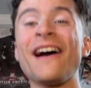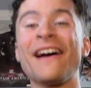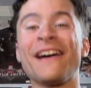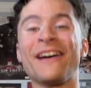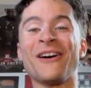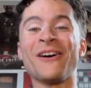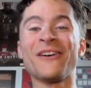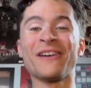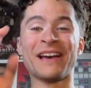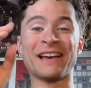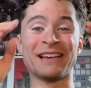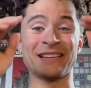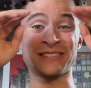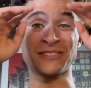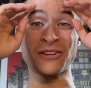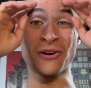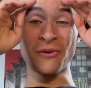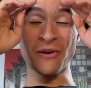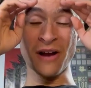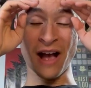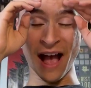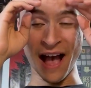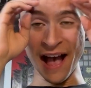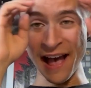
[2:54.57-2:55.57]
Okay.
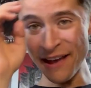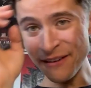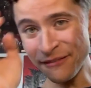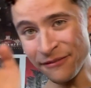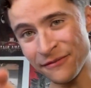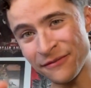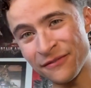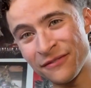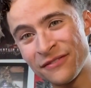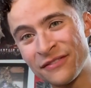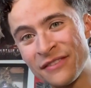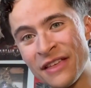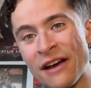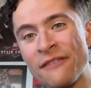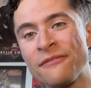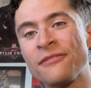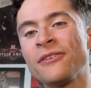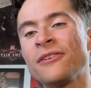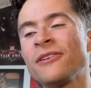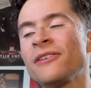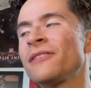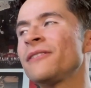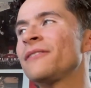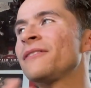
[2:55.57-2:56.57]
So I've
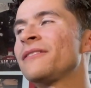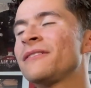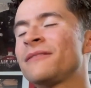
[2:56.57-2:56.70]
never.